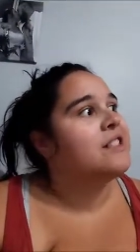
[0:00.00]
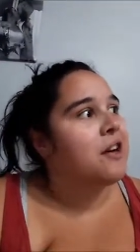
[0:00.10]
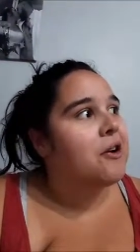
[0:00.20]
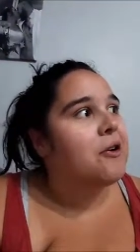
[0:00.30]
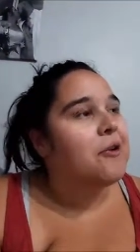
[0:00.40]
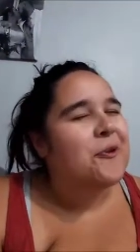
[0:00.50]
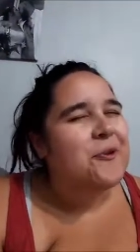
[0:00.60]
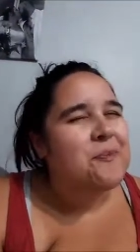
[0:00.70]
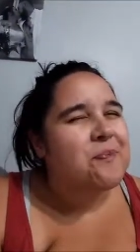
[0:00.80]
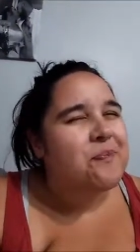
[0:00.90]
so
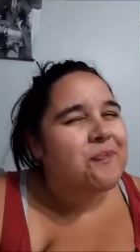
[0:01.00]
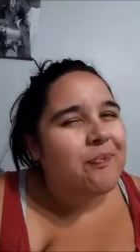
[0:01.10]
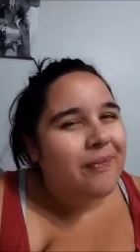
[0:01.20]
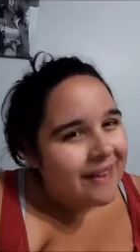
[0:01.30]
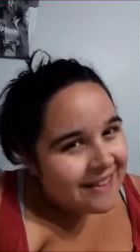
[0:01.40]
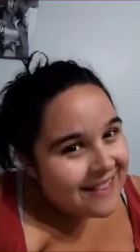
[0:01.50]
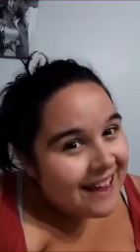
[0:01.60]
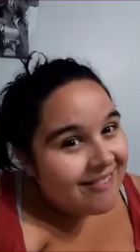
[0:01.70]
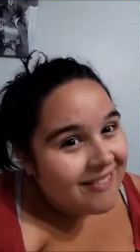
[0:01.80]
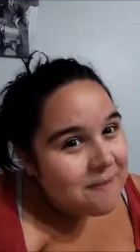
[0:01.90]

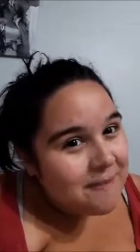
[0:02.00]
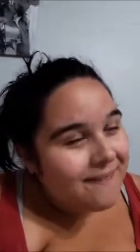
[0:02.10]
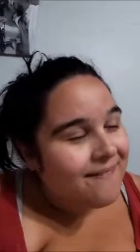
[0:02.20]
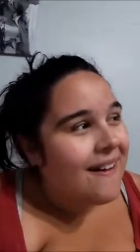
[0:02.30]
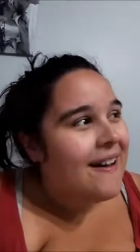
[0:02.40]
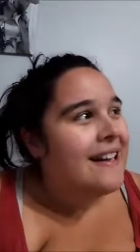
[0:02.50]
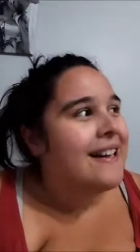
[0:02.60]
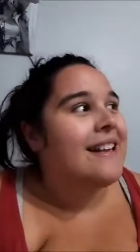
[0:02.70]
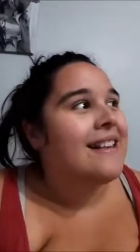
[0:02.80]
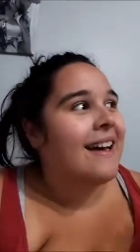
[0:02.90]
that's gonna be
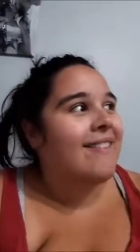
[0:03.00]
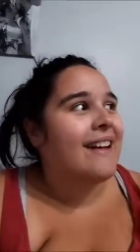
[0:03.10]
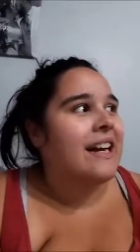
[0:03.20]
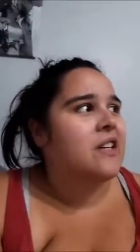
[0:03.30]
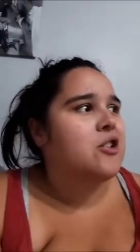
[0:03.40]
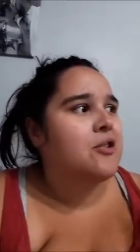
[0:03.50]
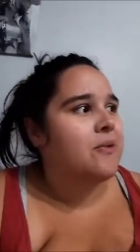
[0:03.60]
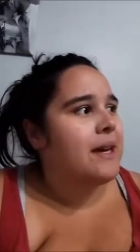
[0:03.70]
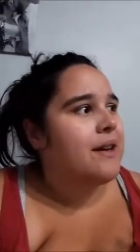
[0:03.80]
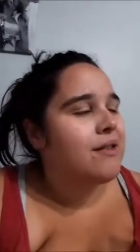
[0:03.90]
fun that's like
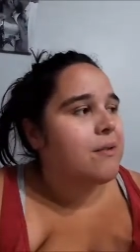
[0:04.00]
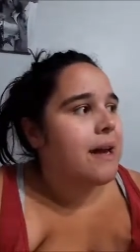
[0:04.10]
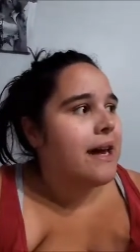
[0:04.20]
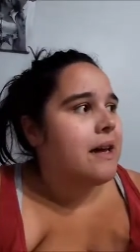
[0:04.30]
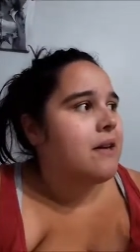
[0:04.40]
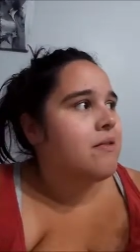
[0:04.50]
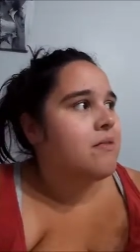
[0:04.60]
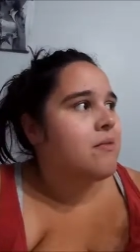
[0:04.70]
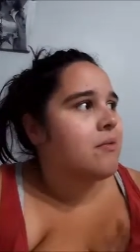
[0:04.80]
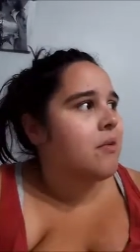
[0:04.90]
two weeks away
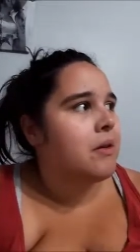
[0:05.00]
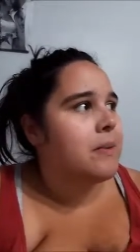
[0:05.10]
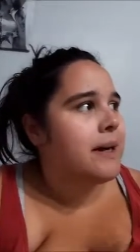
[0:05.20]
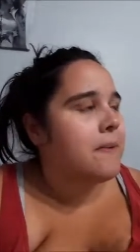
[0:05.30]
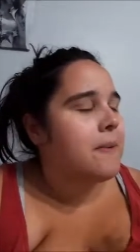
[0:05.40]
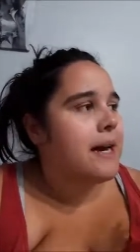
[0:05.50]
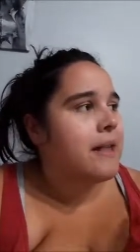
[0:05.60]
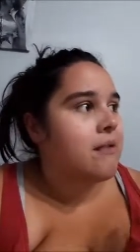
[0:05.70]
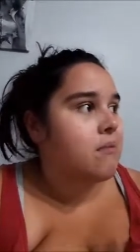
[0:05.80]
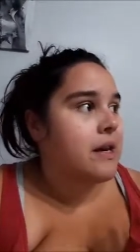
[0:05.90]
one week
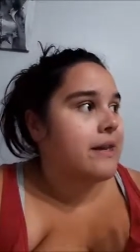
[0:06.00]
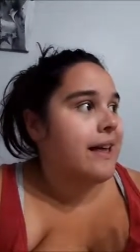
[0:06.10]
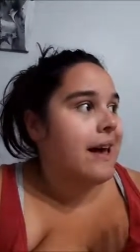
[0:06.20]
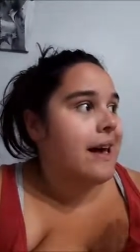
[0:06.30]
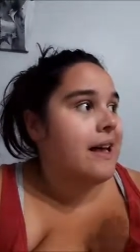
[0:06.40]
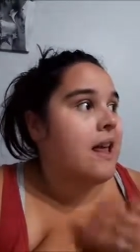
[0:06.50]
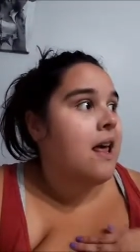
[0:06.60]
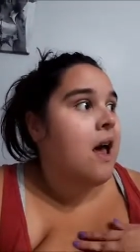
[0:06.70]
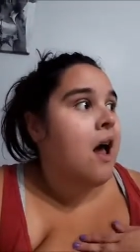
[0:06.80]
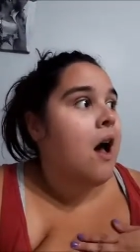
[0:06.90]
away something like that
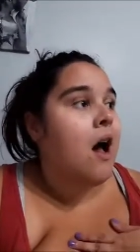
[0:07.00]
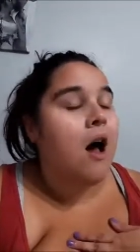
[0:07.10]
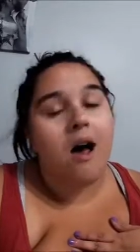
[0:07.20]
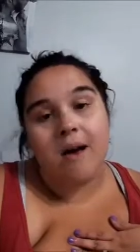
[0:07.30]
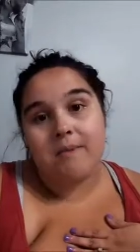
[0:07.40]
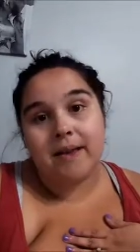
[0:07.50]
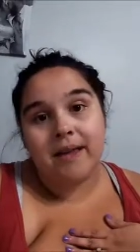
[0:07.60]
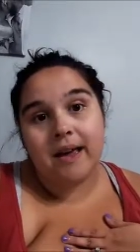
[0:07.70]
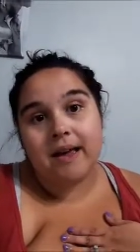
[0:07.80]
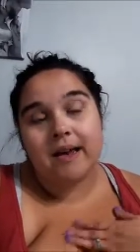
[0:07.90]
um,
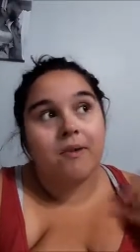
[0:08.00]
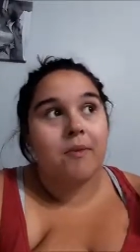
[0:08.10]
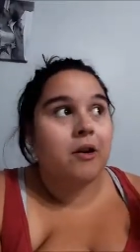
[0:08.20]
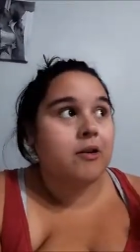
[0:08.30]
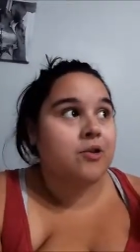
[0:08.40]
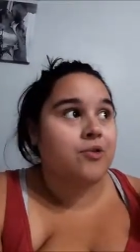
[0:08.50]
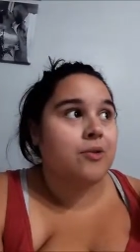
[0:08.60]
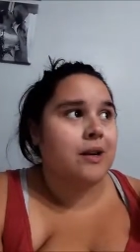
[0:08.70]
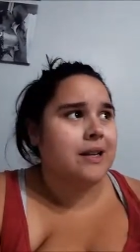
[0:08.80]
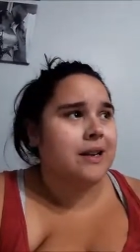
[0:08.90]
and then we're going
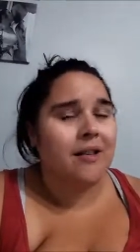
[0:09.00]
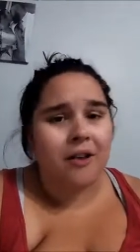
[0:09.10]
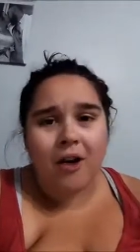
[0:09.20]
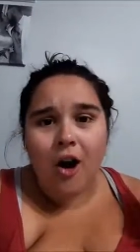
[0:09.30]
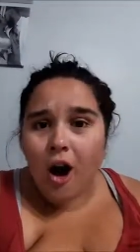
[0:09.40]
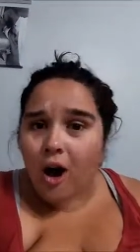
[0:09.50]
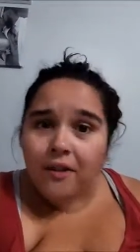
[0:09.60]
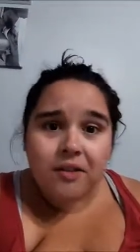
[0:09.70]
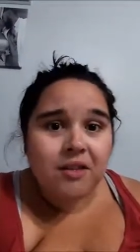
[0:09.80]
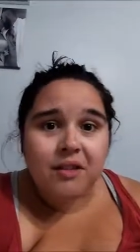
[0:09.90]
to another
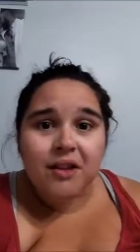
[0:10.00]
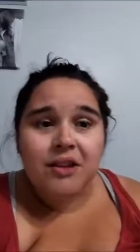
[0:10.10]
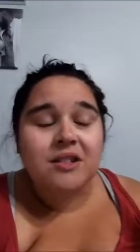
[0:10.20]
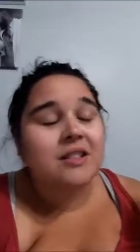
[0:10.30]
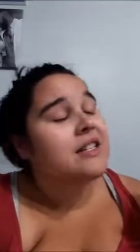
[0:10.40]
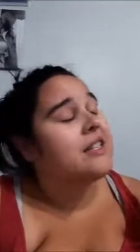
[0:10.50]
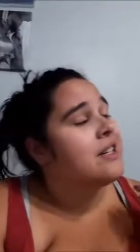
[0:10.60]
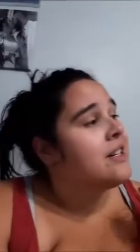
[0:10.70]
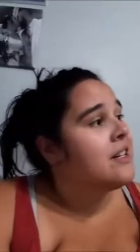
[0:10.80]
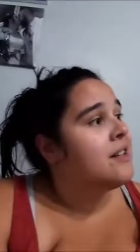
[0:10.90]
concert
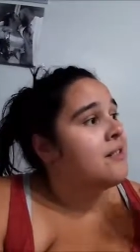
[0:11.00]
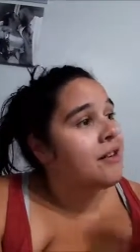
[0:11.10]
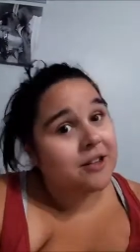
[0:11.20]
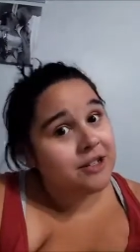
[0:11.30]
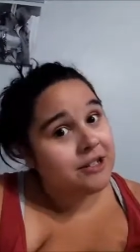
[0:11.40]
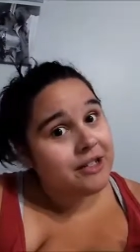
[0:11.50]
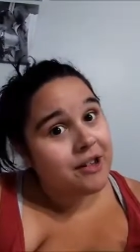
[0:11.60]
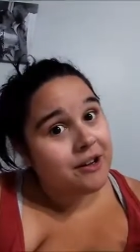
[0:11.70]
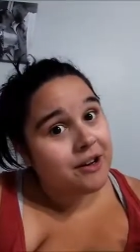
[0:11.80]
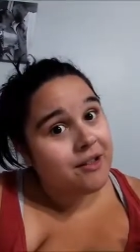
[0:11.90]
we're going to
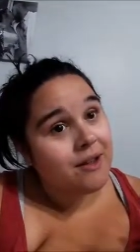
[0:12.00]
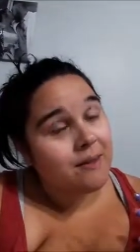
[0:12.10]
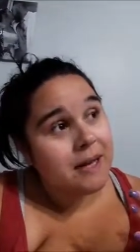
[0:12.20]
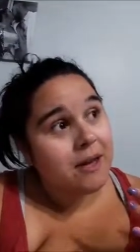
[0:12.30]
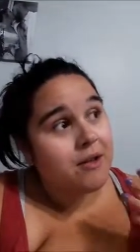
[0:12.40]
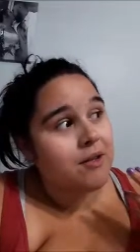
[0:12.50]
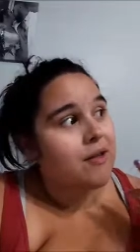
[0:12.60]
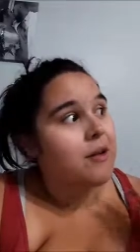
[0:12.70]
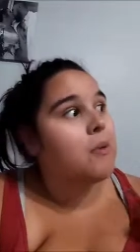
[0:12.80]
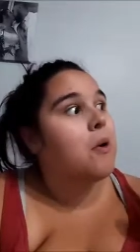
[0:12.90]
another Chris Higbee
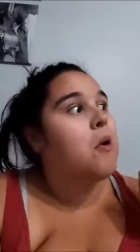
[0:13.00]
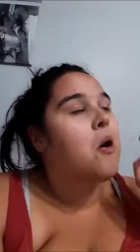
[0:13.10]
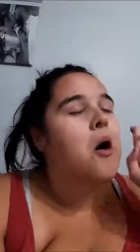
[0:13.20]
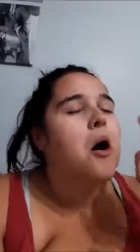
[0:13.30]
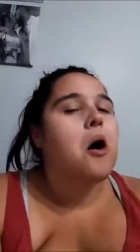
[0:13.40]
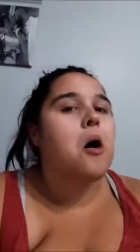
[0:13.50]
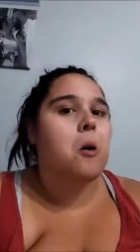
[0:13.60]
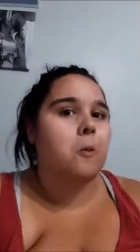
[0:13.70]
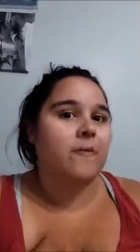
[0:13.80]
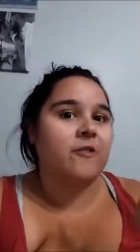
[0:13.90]
concert well
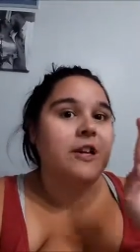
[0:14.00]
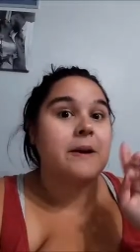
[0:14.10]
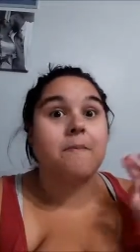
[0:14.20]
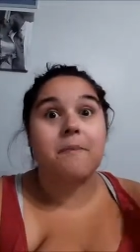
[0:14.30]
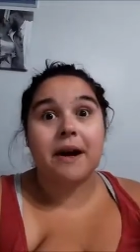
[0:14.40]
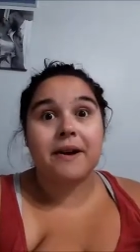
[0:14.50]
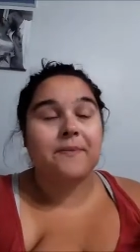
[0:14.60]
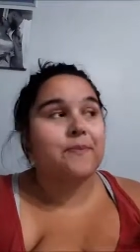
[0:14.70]
hopefully but